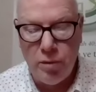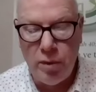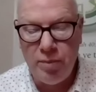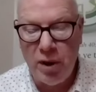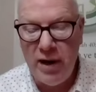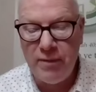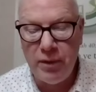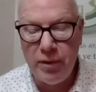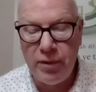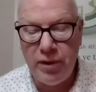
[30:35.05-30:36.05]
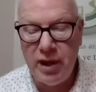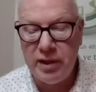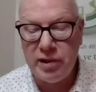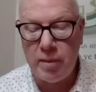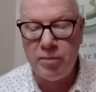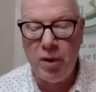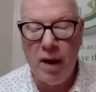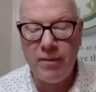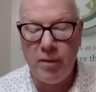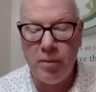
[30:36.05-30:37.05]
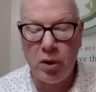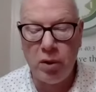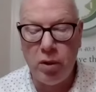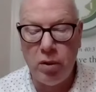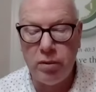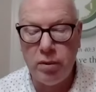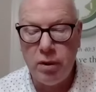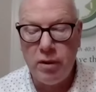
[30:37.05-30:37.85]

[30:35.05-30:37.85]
We pray for things unprofitable